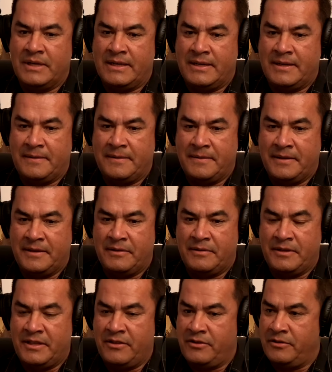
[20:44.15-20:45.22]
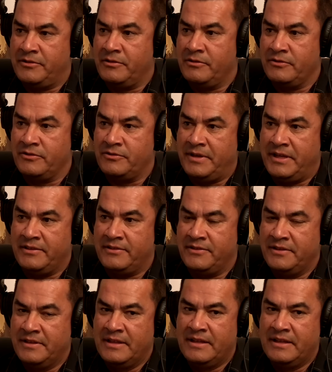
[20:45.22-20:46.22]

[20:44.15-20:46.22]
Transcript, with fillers: uh, you know on these arterial streets